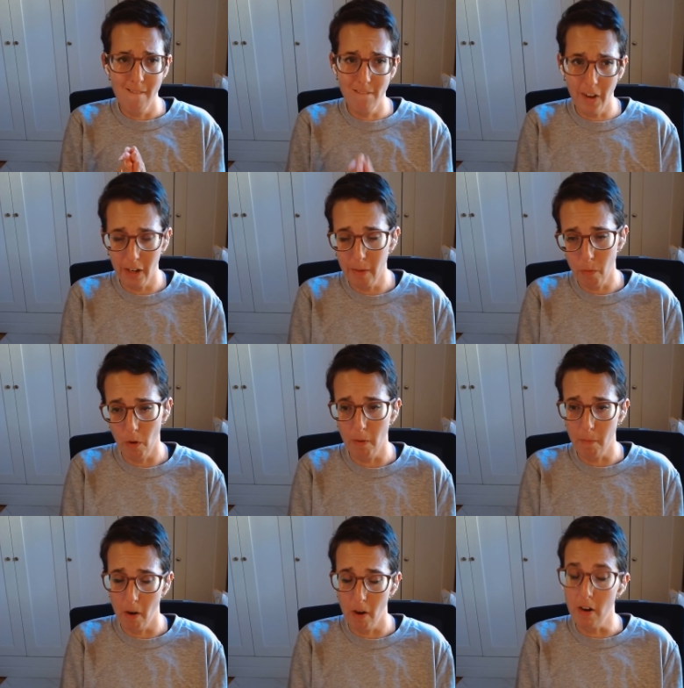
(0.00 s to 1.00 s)
very
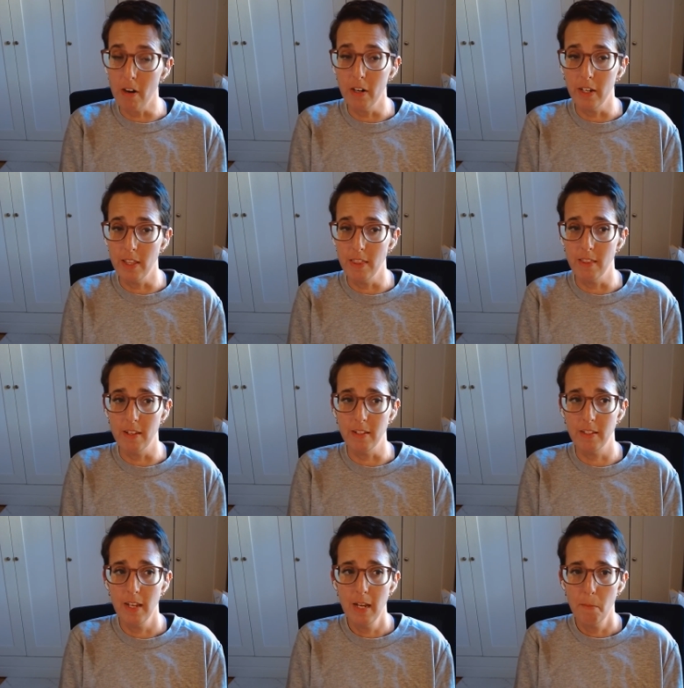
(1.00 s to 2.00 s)
important partner in
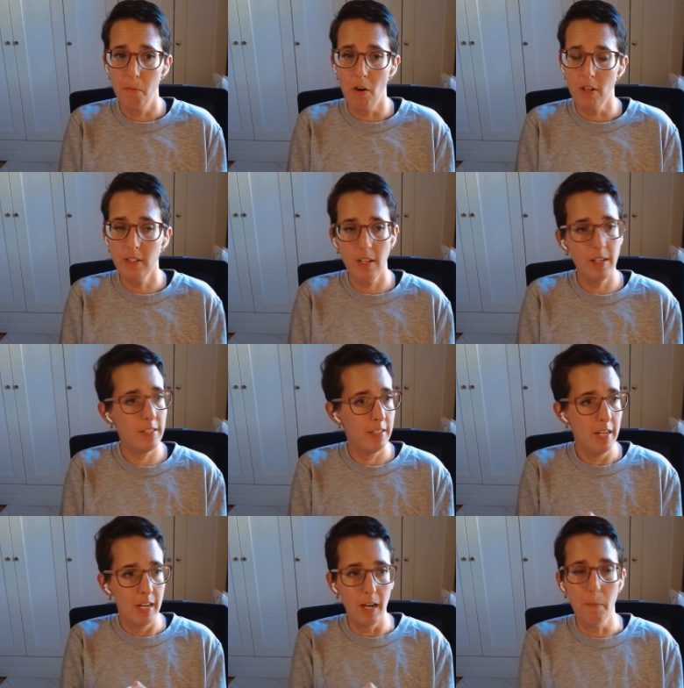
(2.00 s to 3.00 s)
this process,
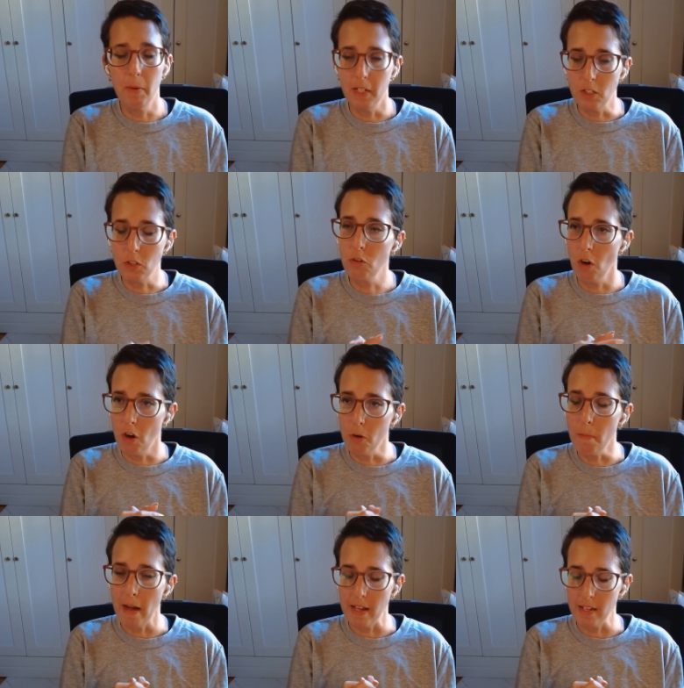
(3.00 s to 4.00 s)
but it's
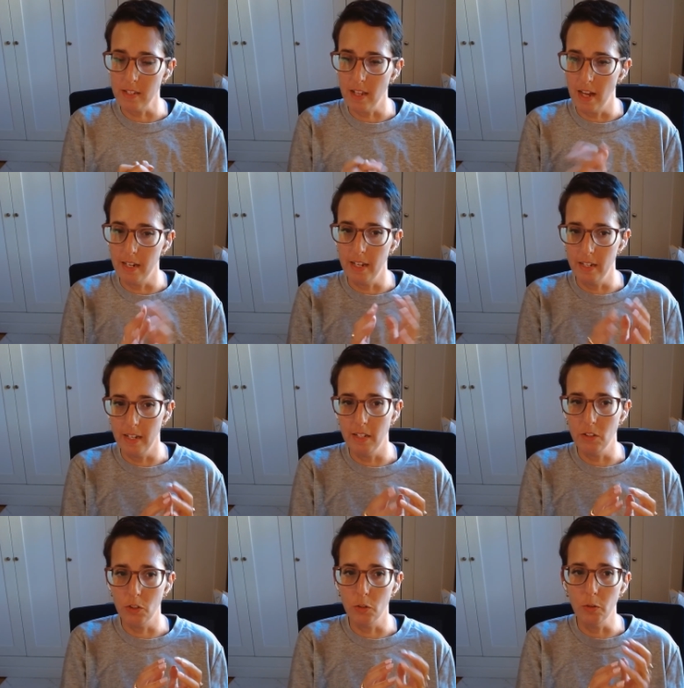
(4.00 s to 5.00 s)
grown past that and
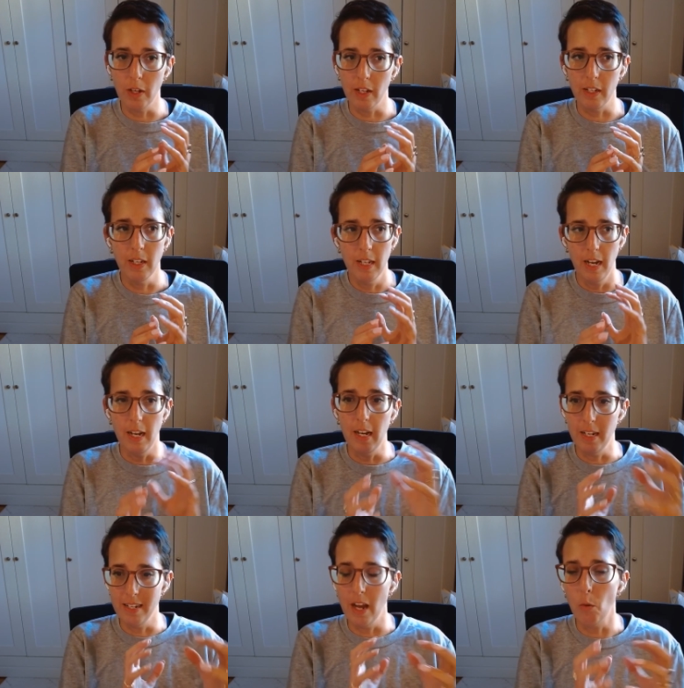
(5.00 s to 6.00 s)
into a
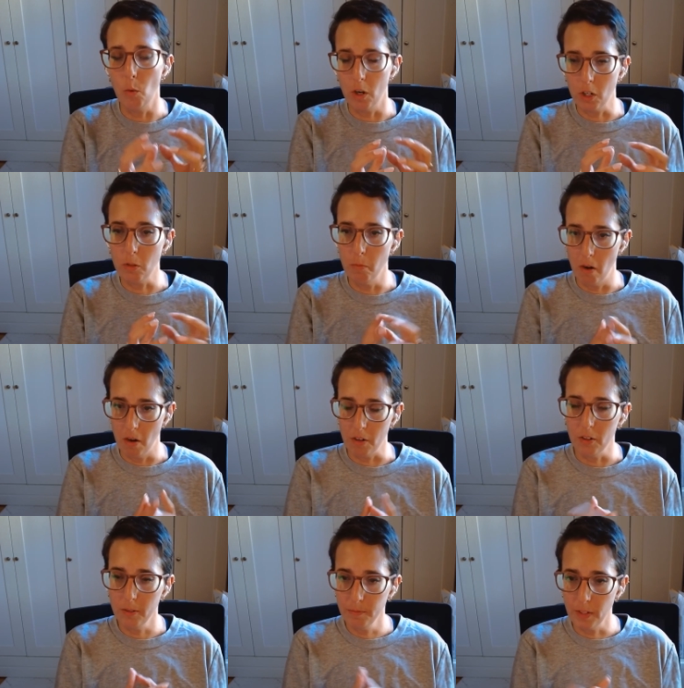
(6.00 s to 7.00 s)
networked
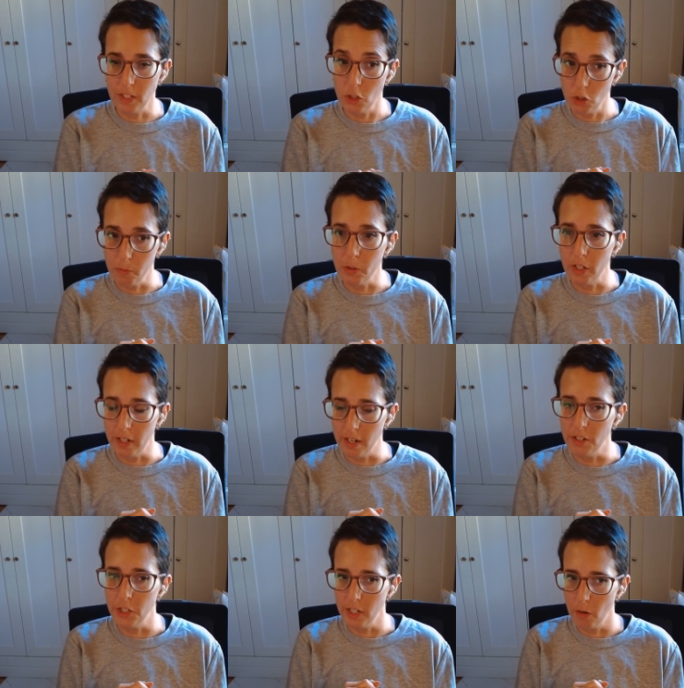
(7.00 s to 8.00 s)
model, a distributed
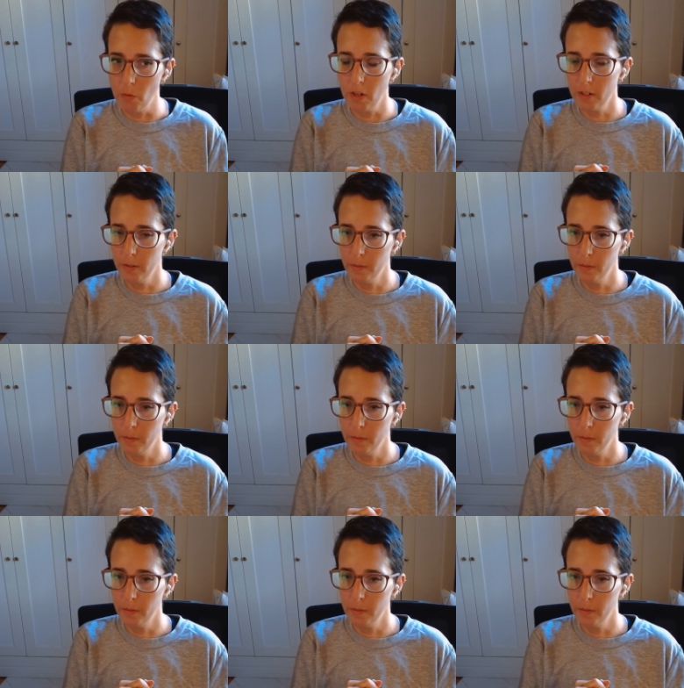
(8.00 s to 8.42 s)
energy network.